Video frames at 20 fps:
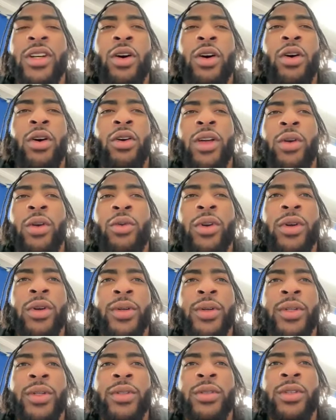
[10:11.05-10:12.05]
or they want
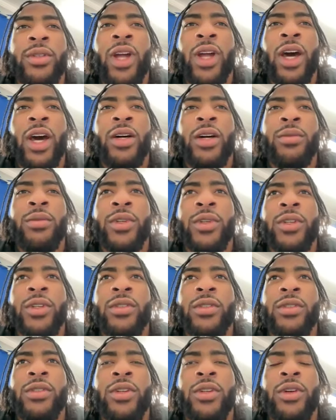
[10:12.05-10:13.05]
him to line up
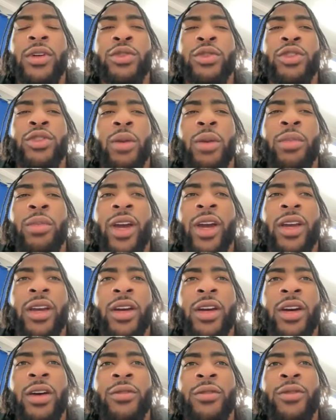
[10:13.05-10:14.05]
and you know drop back
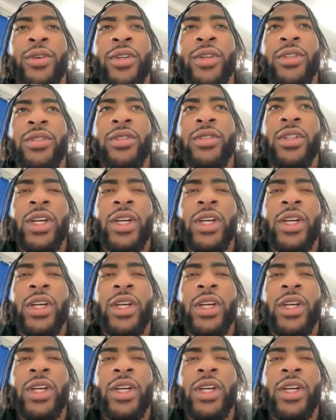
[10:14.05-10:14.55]
in coverage